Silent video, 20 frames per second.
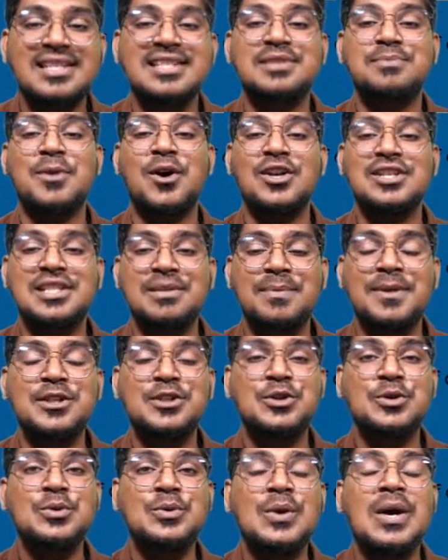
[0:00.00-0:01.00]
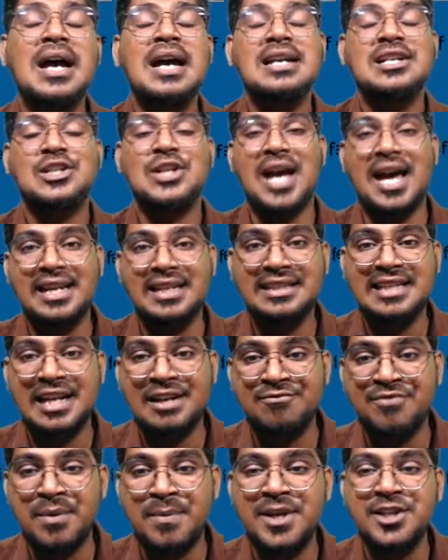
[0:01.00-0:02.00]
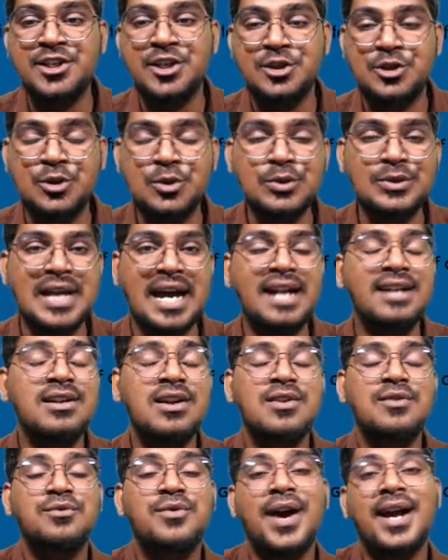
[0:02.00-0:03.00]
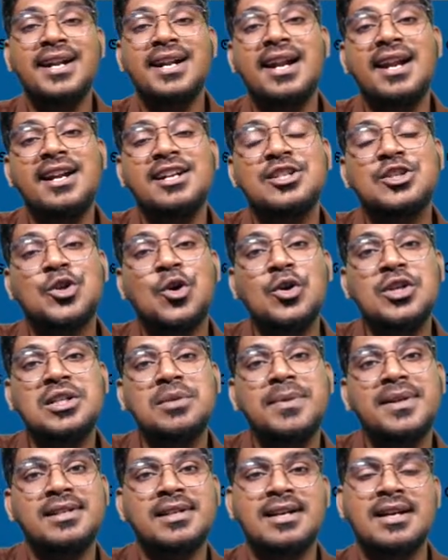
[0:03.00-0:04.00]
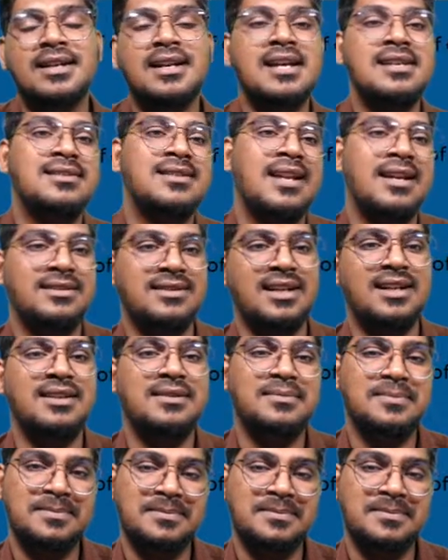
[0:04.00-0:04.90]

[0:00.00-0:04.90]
is possible to sharing the information to that. Finally, it is going to be recognized like that.